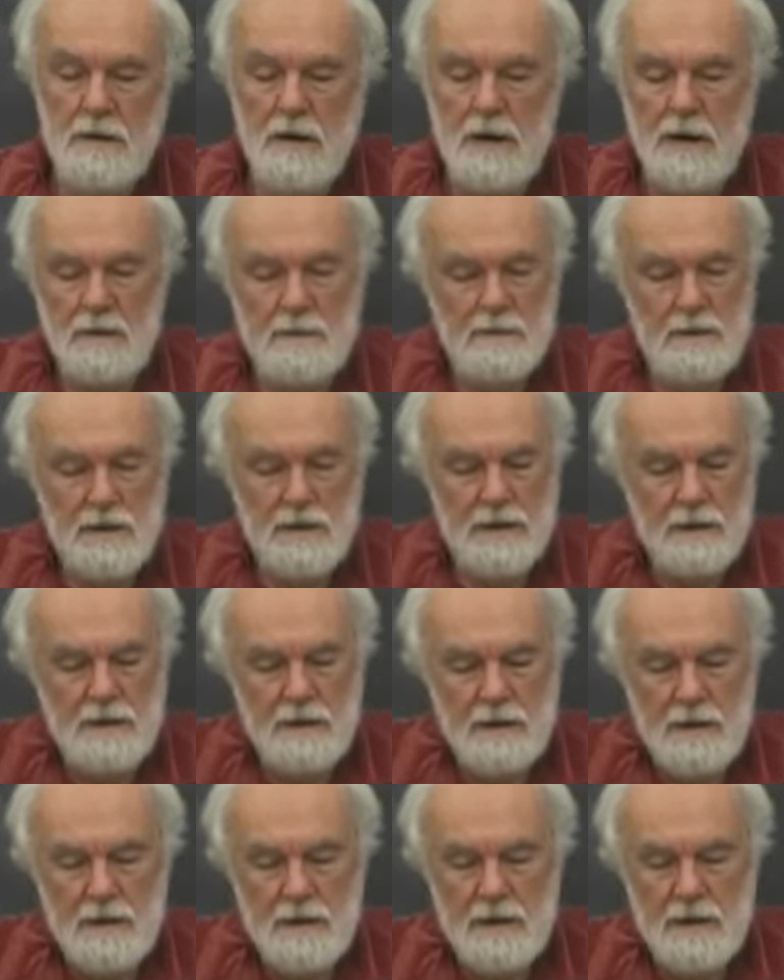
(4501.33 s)
Yeah, well,
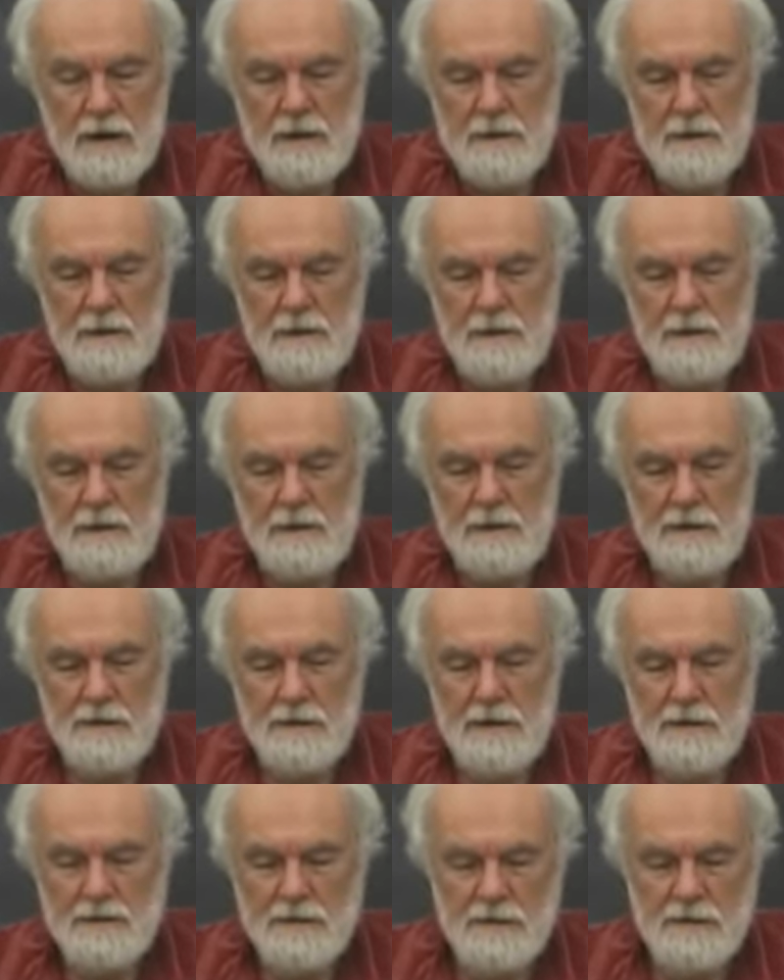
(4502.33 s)
again, he, he
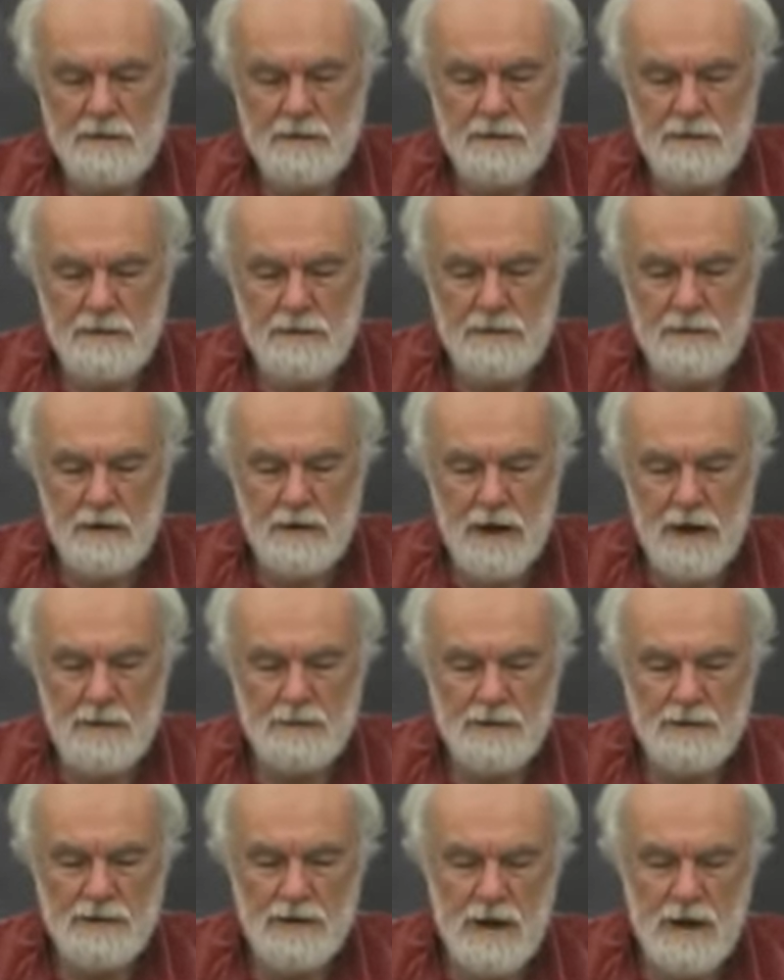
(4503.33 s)
tends to
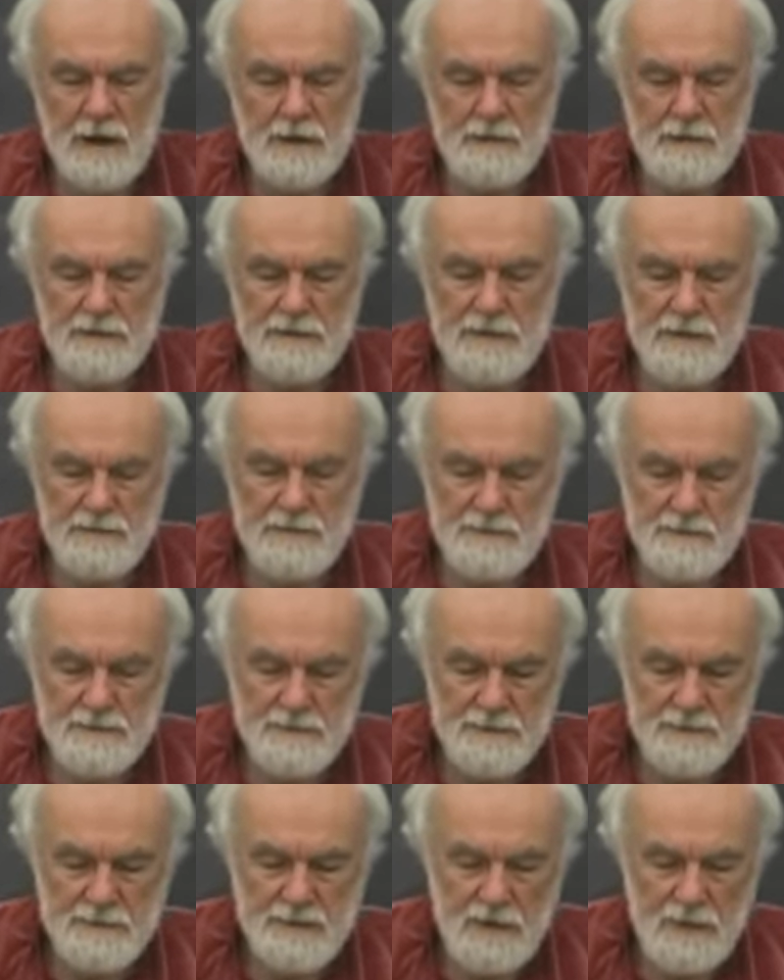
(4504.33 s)
abstract from,
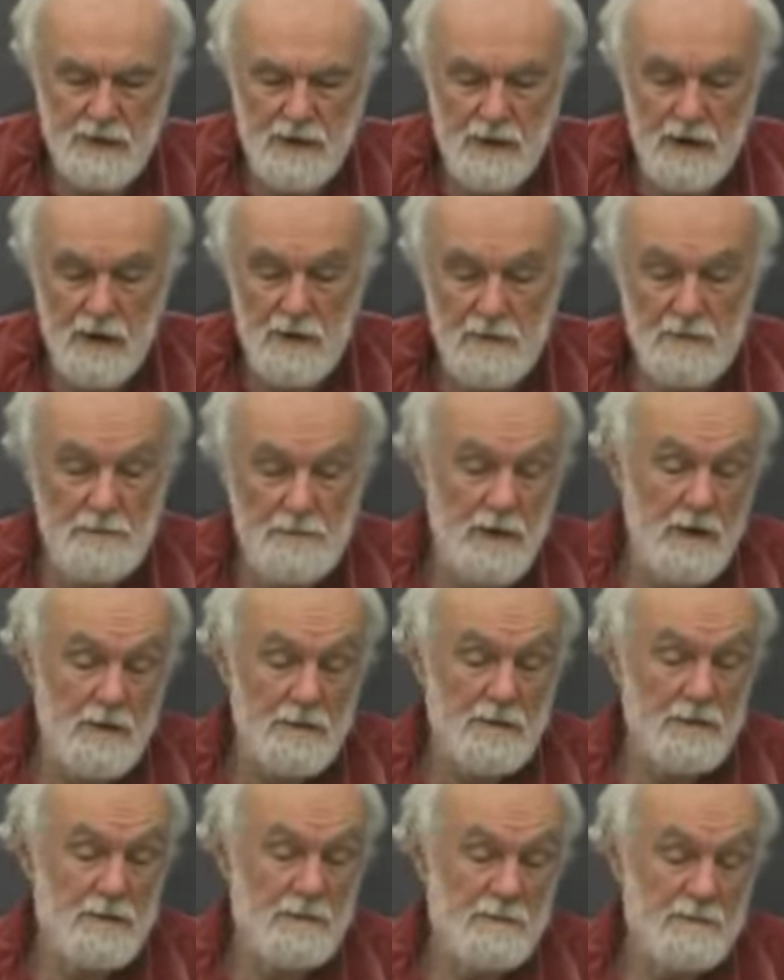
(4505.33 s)
you know,
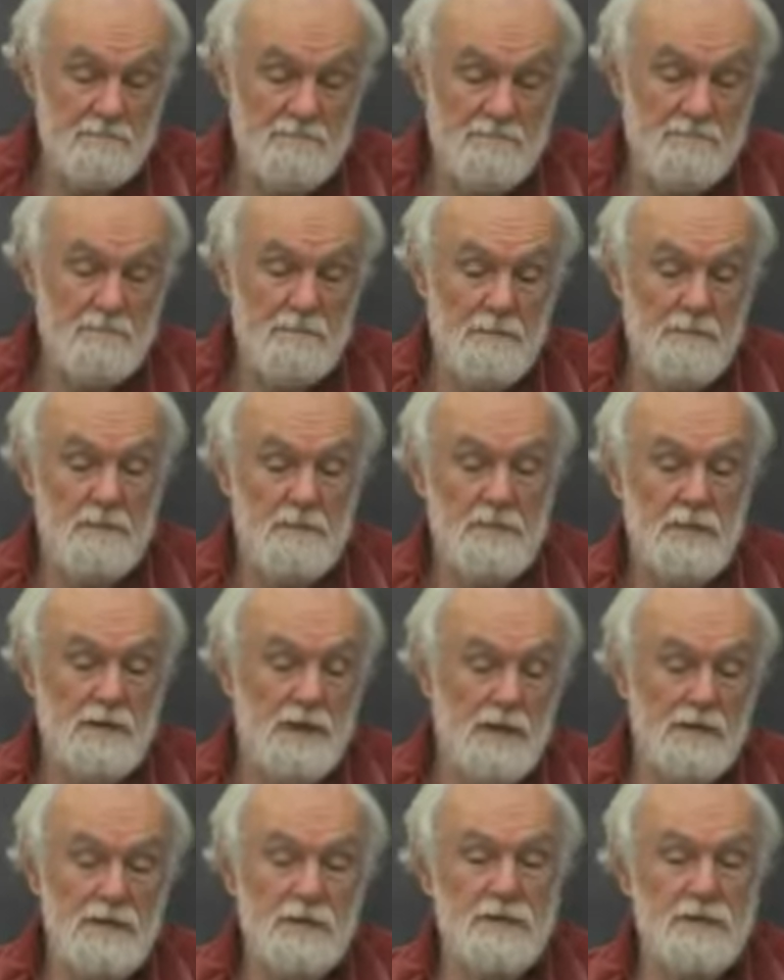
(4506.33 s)
both
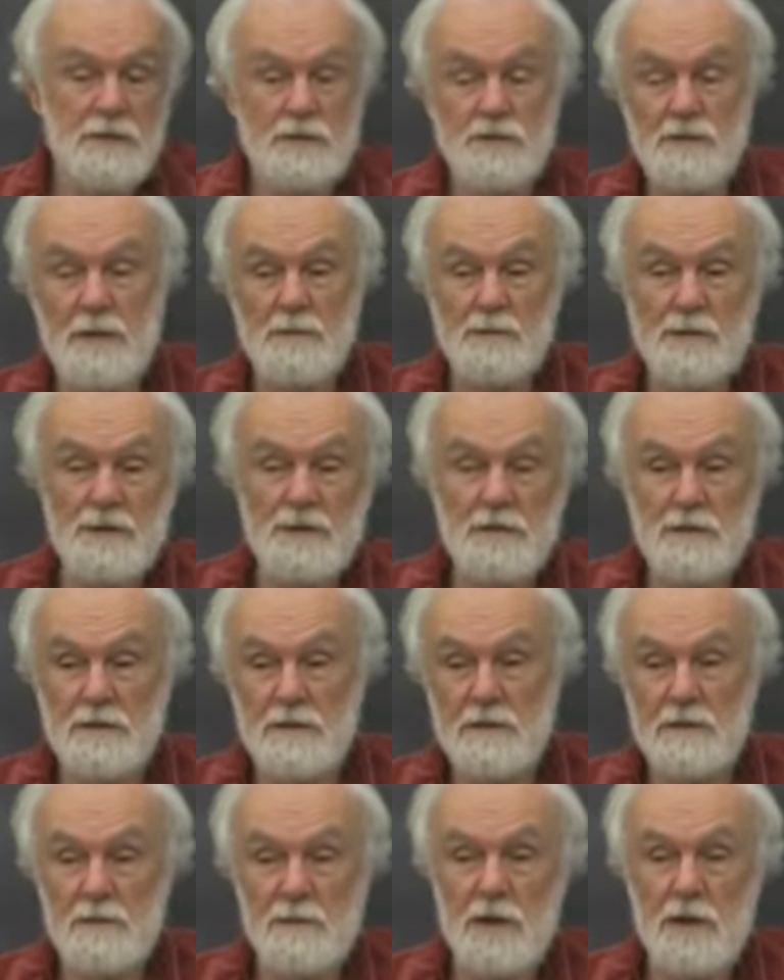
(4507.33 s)
potential
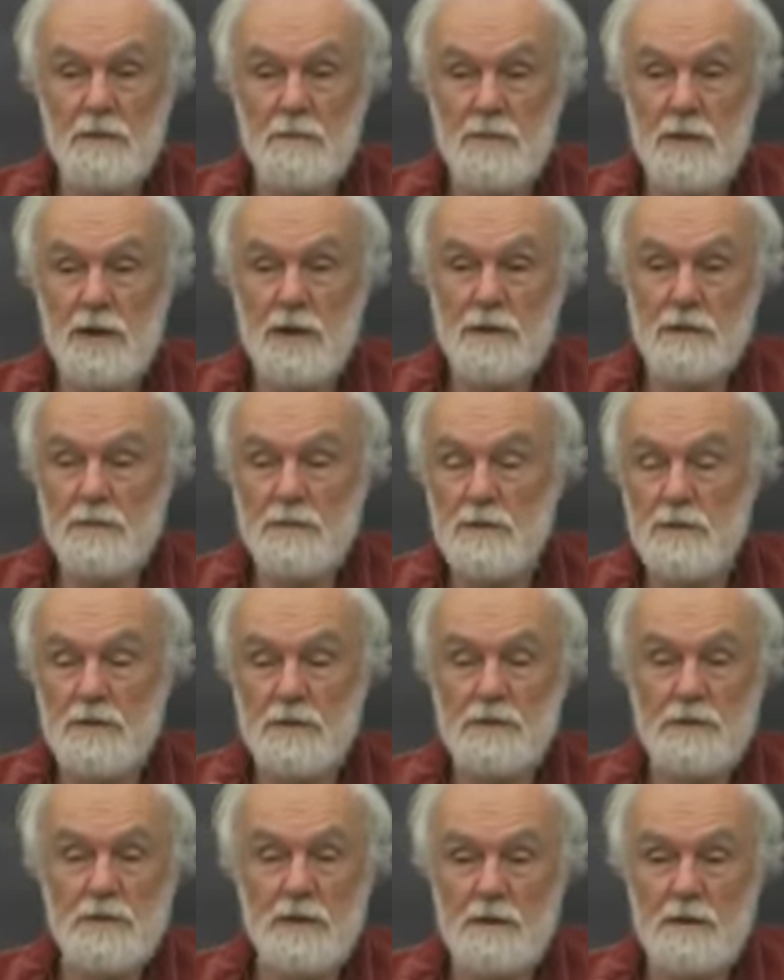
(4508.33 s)
disruptions in the workplace, but
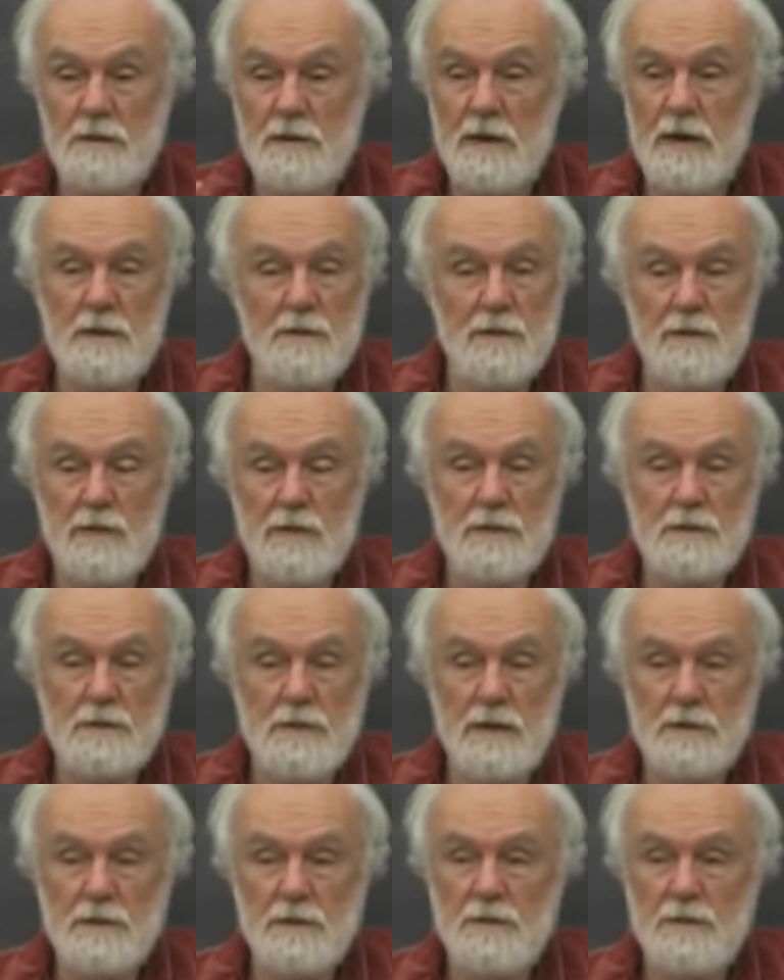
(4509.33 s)
also kind of all those
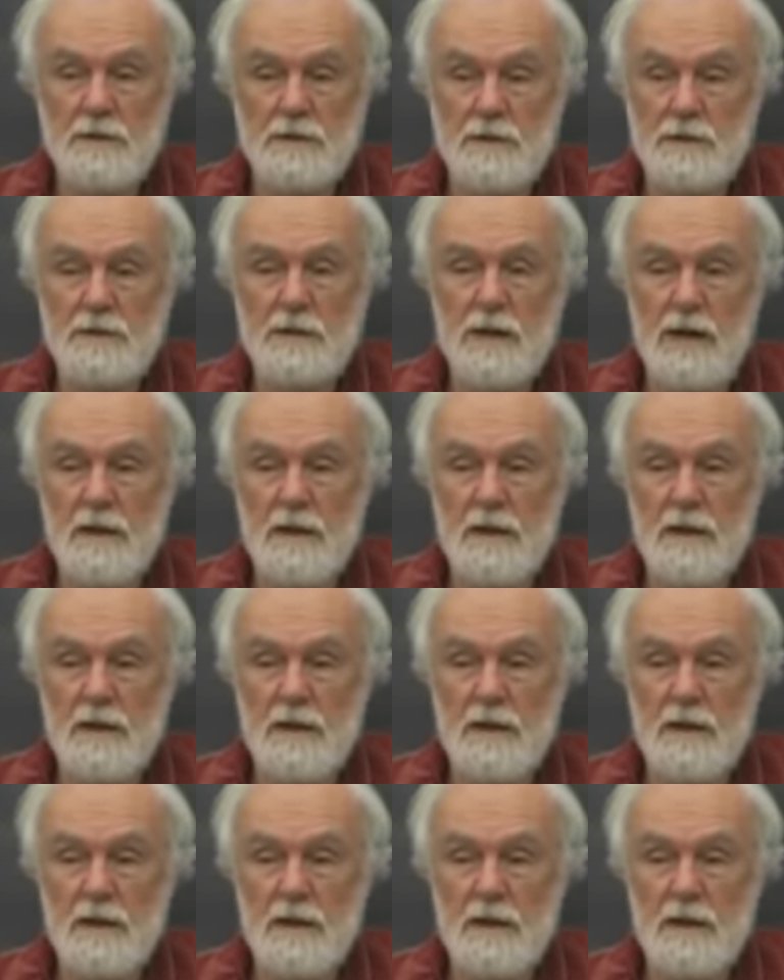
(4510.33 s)
kinds of questions.